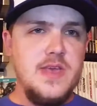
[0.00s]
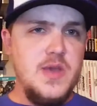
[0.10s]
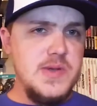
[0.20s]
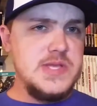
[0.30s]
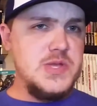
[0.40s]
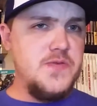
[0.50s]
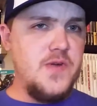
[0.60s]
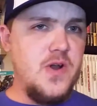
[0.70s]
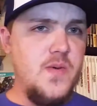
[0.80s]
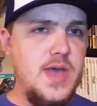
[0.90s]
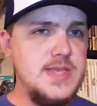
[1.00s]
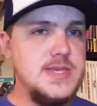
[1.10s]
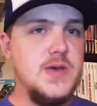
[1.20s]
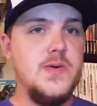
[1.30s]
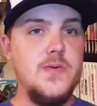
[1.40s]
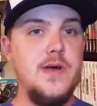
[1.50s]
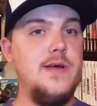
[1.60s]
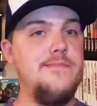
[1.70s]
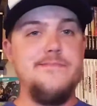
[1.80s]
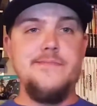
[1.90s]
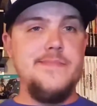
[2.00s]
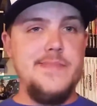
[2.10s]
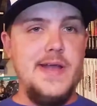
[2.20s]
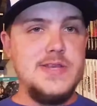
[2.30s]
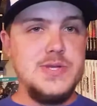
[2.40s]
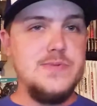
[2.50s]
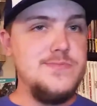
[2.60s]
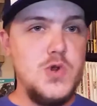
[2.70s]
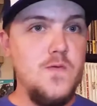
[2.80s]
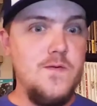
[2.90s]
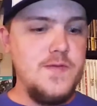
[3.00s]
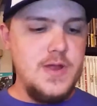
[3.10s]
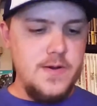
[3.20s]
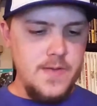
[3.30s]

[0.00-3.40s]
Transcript: He wasn't too far away, so I just drove over there.